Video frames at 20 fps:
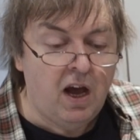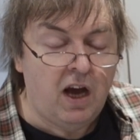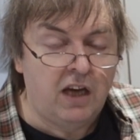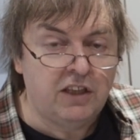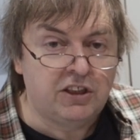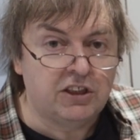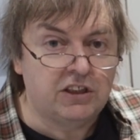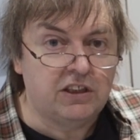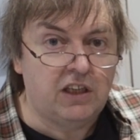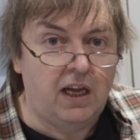
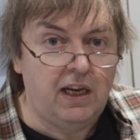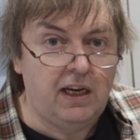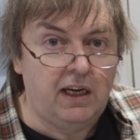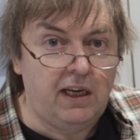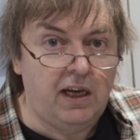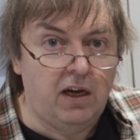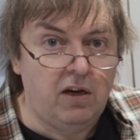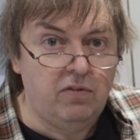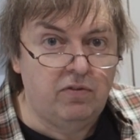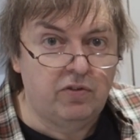I
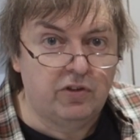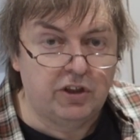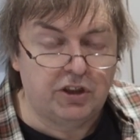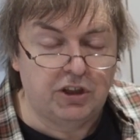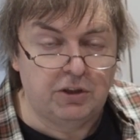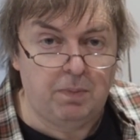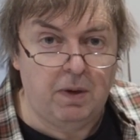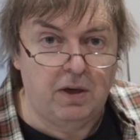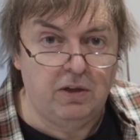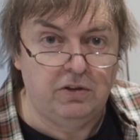slightly
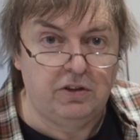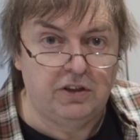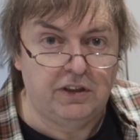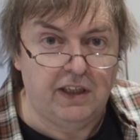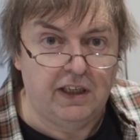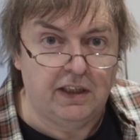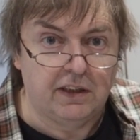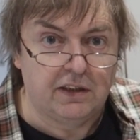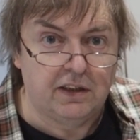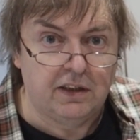
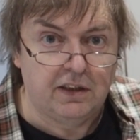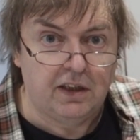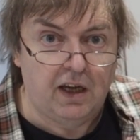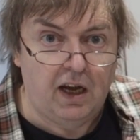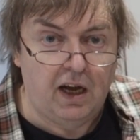overexposed it